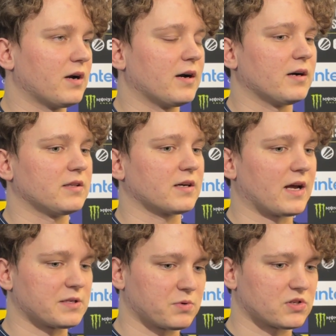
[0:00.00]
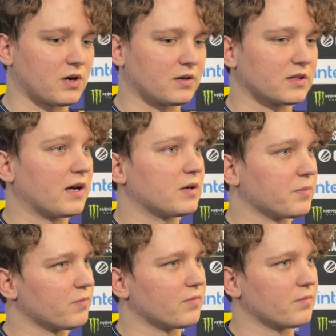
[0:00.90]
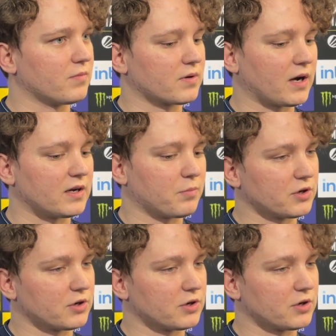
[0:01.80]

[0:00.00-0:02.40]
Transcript: I think Casper started kind of